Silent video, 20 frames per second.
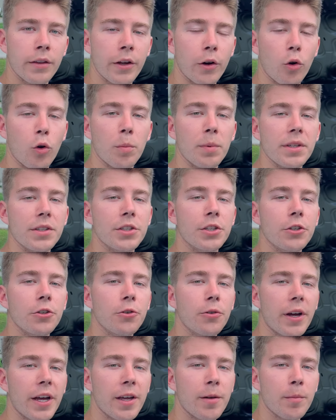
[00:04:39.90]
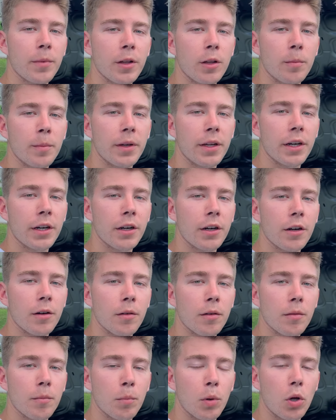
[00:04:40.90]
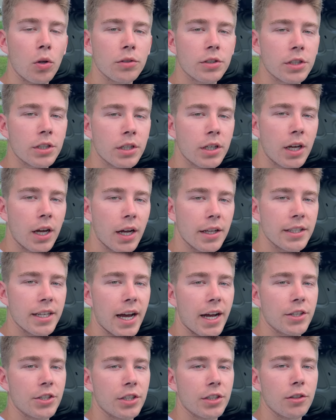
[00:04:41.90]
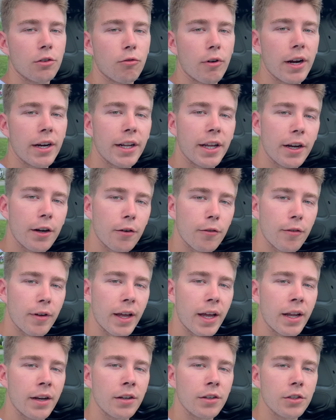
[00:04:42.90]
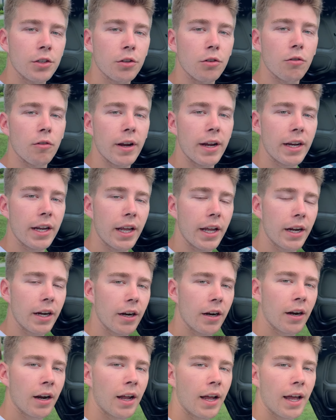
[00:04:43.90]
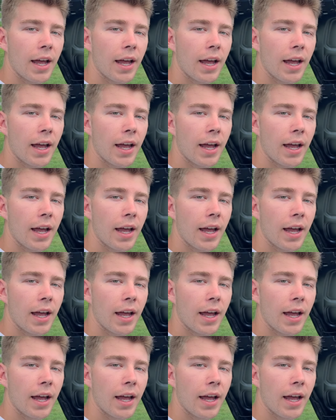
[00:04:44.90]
There will be two 8mm bolts attaching the radiator fan to the radiator,